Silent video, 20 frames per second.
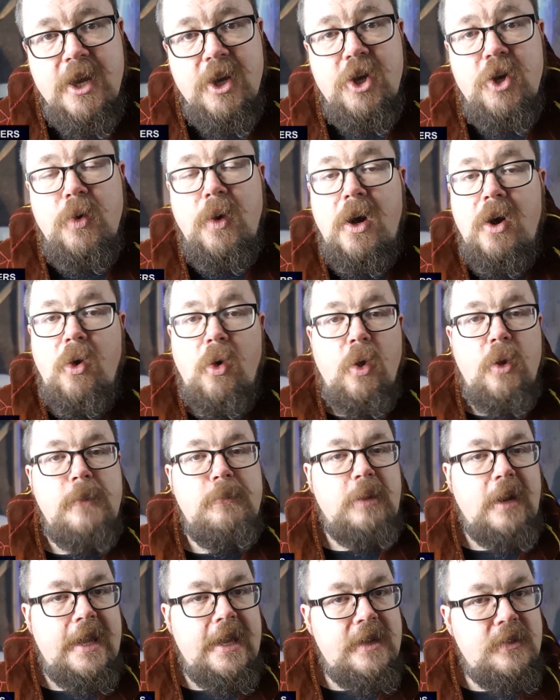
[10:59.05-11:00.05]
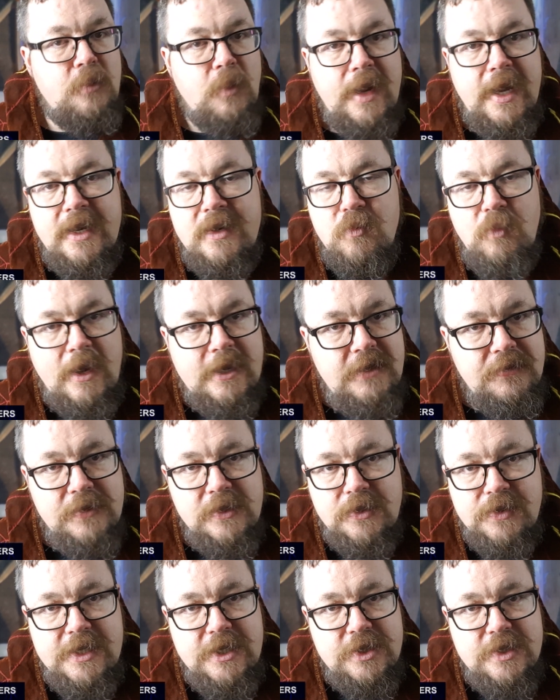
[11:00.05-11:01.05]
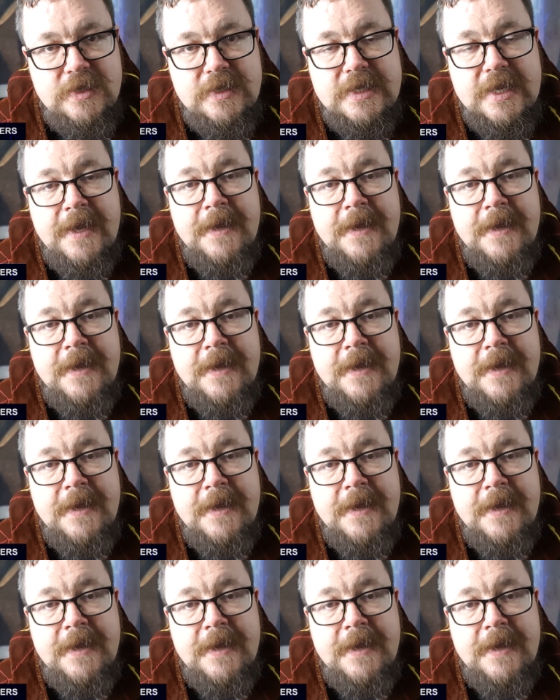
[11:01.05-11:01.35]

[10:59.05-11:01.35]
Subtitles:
who are all playing weird and wonderful creatures?